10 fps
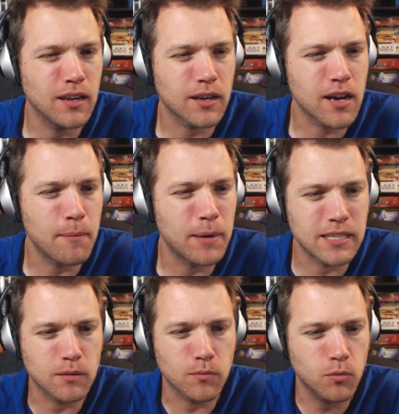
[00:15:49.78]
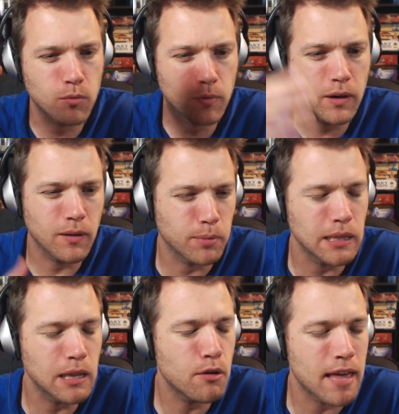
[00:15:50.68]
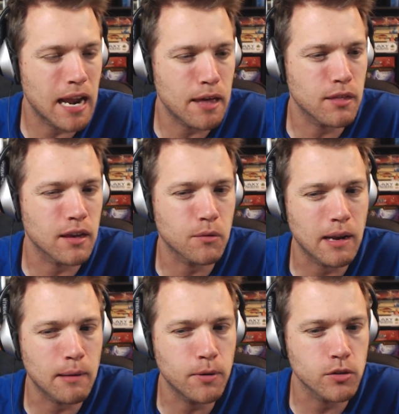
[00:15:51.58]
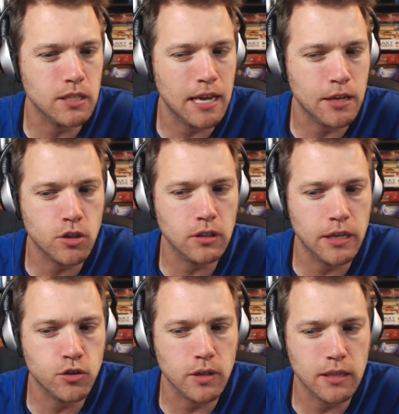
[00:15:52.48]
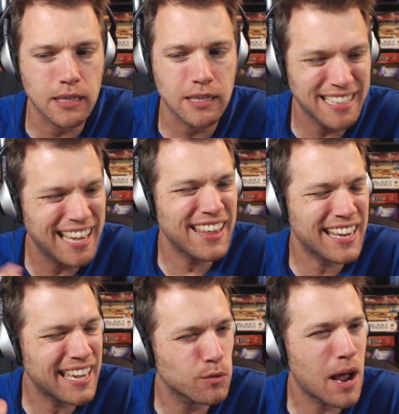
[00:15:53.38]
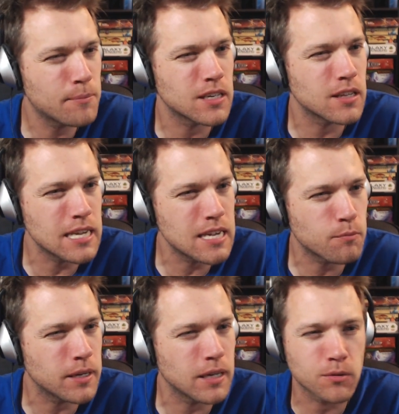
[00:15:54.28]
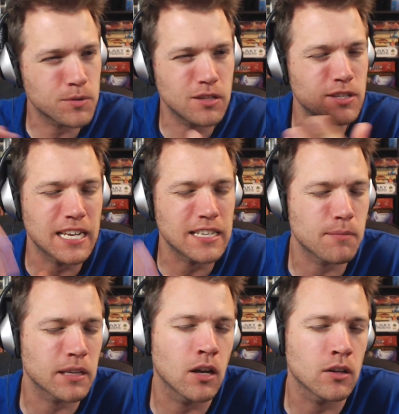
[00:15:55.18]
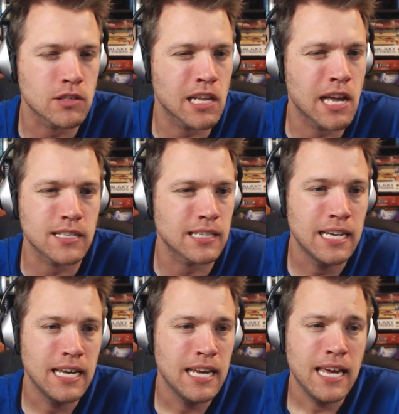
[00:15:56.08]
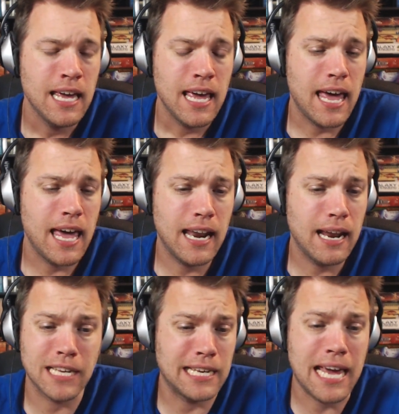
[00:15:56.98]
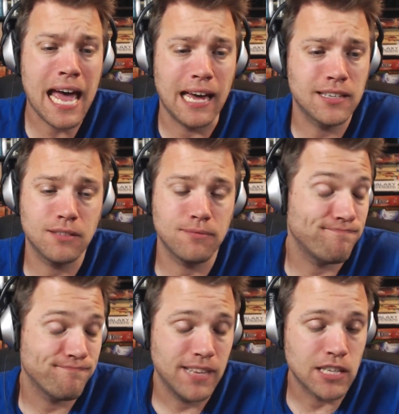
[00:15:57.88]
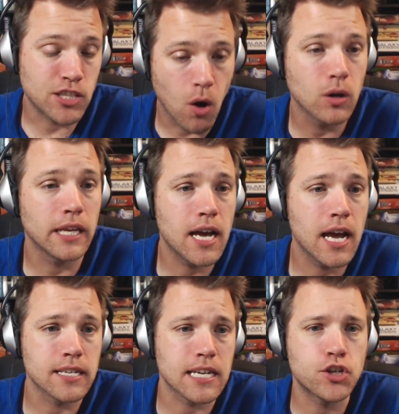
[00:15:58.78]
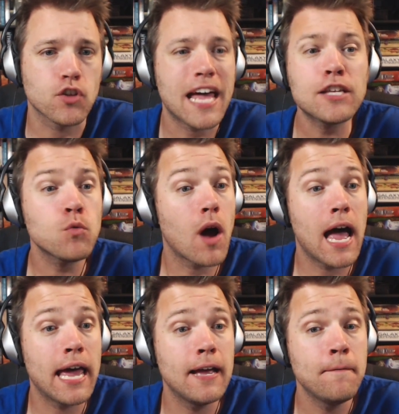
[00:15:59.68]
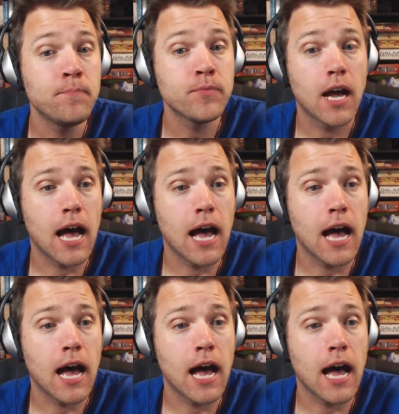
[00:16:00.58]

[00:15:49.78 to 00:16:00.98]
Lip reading: in a comment below that, I think, when I posted that journal entry, that, yeah, that kind of robs it of the geek appeal, or you said something along those lines. And and I was like, yeah, it totally does. And so that's why